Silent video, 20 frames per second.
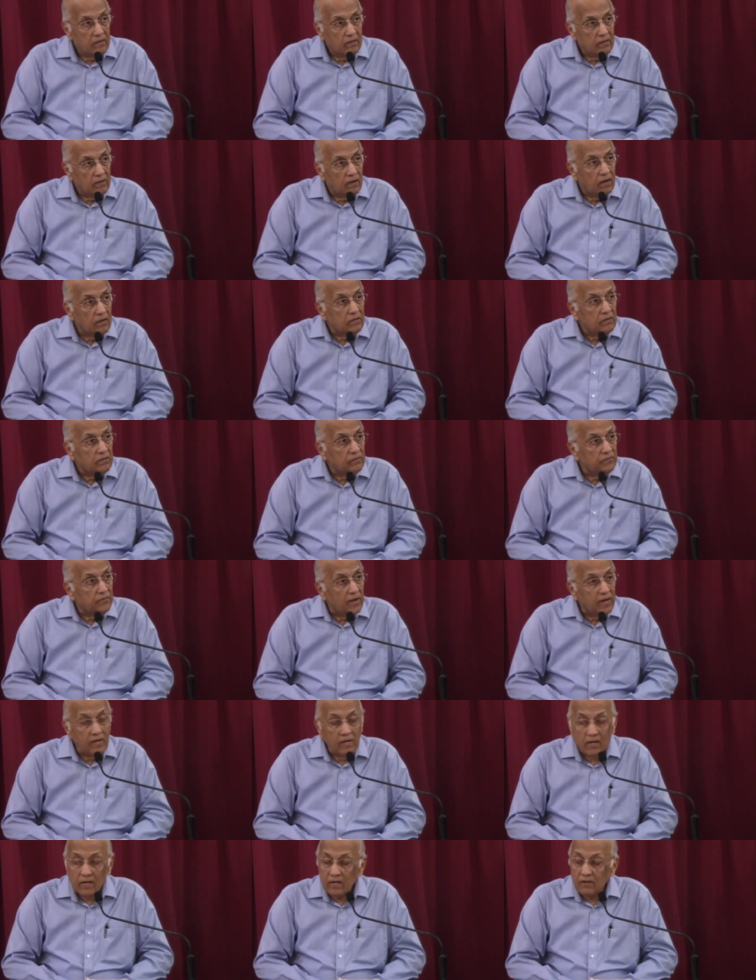not to
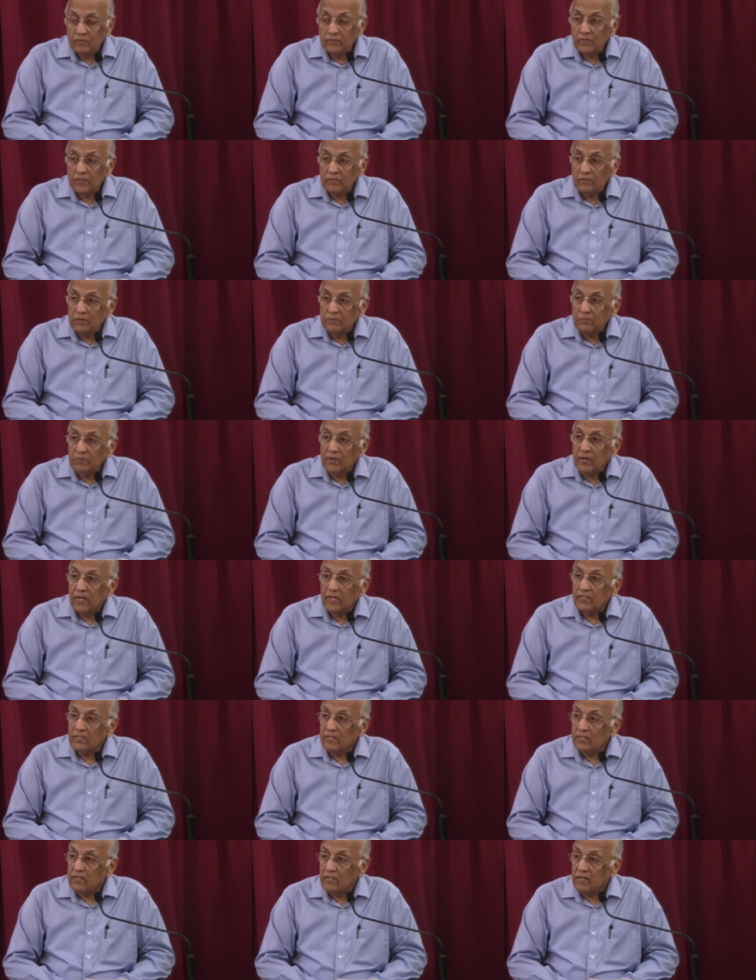find a comfortable
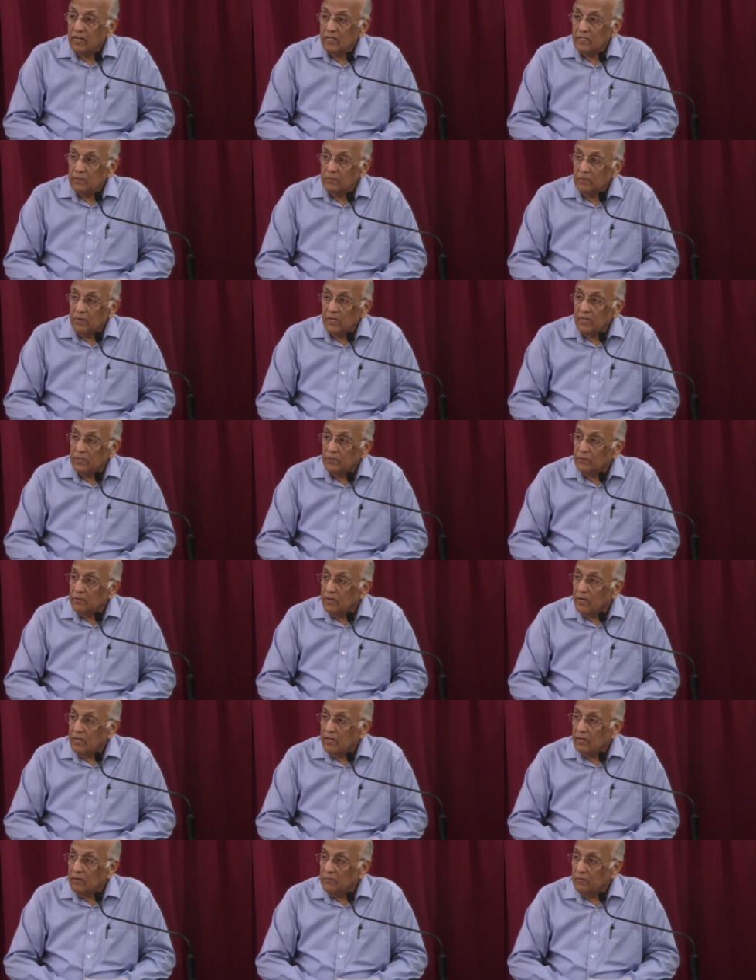place and a nice place where
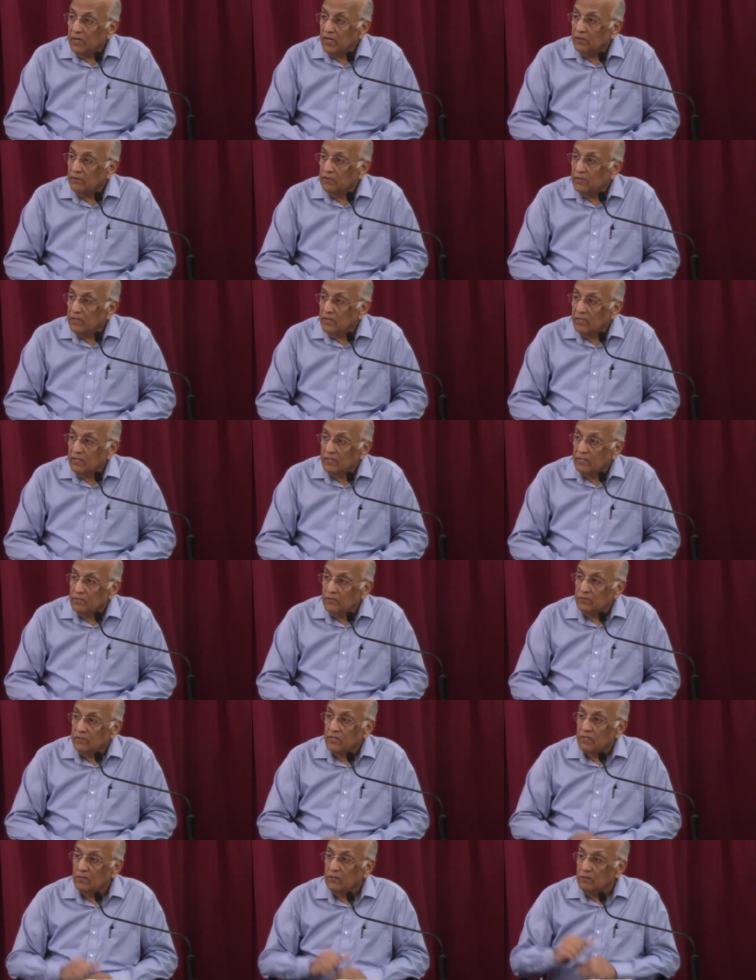I can meet with others
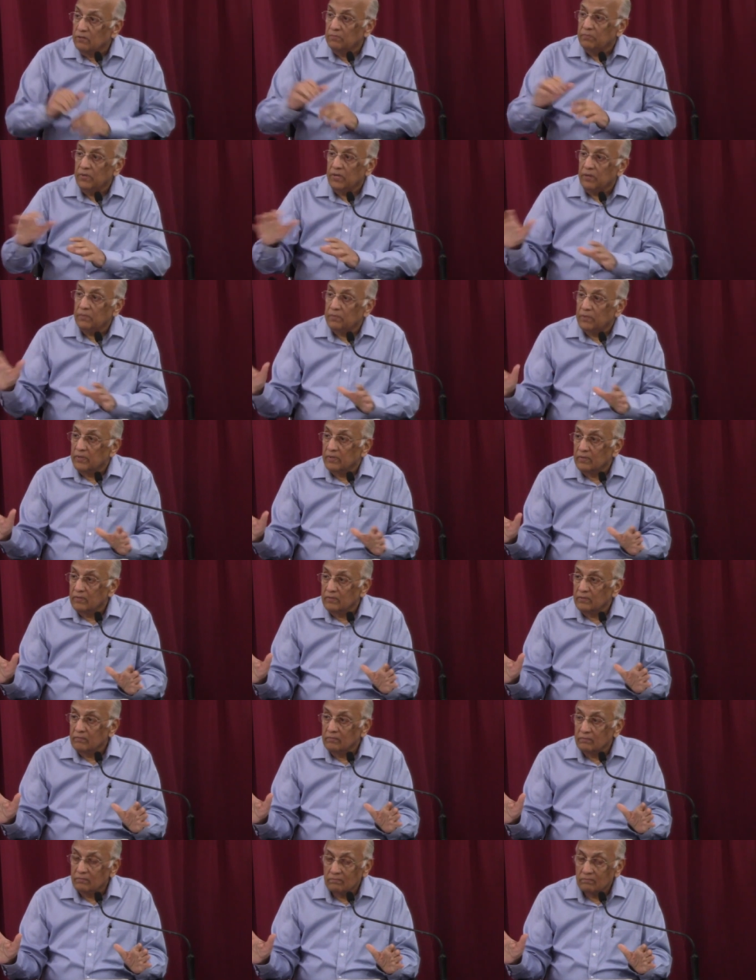who are good people.